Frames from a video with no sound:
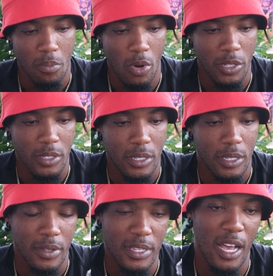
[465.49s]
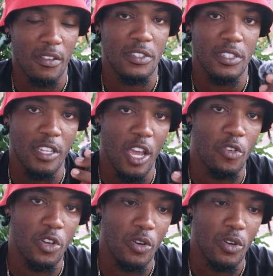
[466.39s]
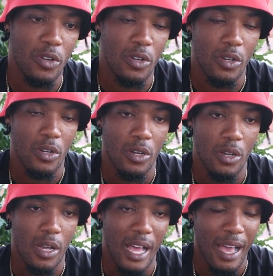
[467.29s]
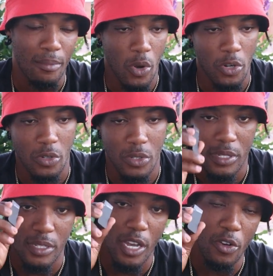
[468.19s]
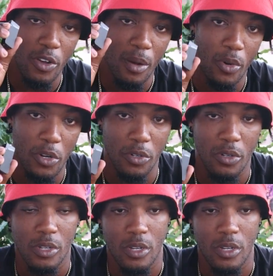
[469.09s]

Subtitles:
But these have stereo and mono. Stereo and mono.